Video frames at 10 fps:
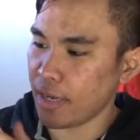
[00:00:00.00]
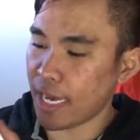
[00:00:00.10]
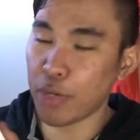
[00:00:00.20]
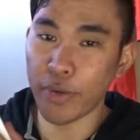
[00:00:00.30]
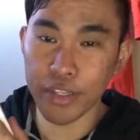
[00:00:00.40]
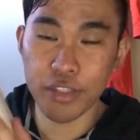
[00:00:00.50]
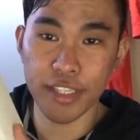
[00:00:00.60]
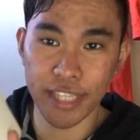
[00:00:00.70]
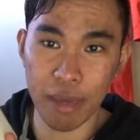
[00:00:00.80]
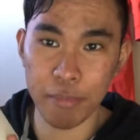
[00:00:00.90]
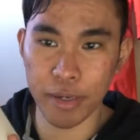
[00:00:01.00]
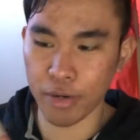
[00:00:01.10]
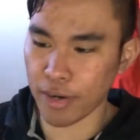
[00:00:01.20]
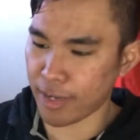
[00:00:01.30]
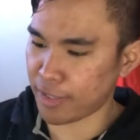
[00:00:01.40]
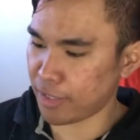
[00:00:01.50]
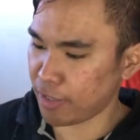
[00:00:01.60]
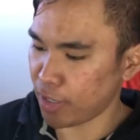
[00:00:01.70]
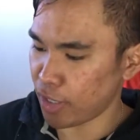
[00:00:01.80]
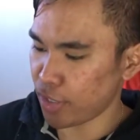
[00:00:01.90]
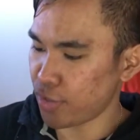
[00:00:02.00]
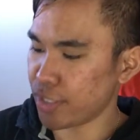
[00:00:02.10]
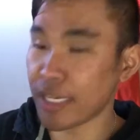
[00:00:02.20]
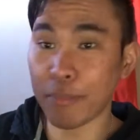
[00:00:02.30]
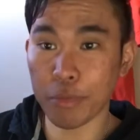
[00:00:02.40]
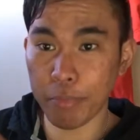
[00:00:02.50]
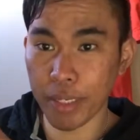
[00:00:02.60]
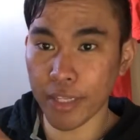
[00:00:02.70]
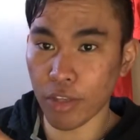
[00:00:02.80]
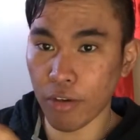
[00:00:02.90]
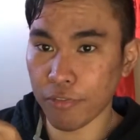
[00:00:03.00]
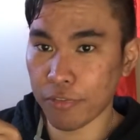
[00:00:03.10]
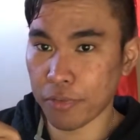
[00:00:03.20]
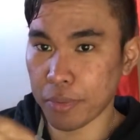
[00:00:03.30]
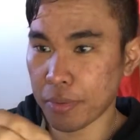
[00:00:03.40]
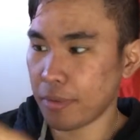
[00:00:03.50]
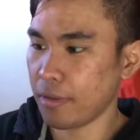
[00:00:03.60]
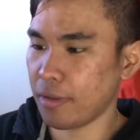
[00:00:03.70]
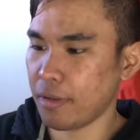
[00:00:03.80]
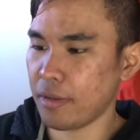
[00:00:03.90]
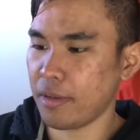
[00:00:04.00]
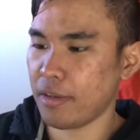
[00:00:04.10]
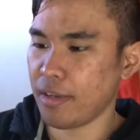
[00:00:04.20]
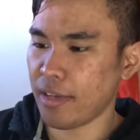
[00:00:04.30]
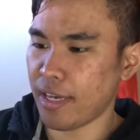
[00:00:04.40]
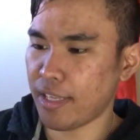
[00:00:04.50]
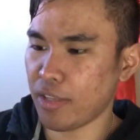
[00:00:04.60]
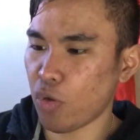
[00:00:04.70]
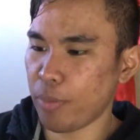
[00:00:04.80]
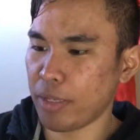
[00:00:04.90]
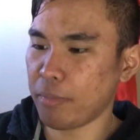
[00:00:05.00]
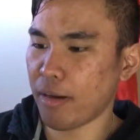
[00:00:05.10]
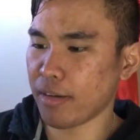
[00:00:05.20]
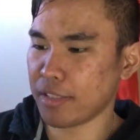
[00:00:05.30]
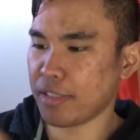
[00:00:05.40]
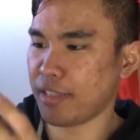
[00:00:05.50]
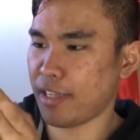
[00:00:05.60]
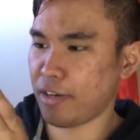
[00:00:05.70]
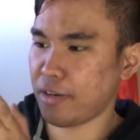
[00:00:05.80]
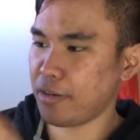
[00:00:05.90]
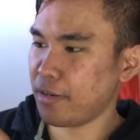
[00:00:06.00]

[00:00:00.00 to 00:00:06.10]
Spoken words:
Anyway, there's a tab here and you just have to peel it off and open the box there.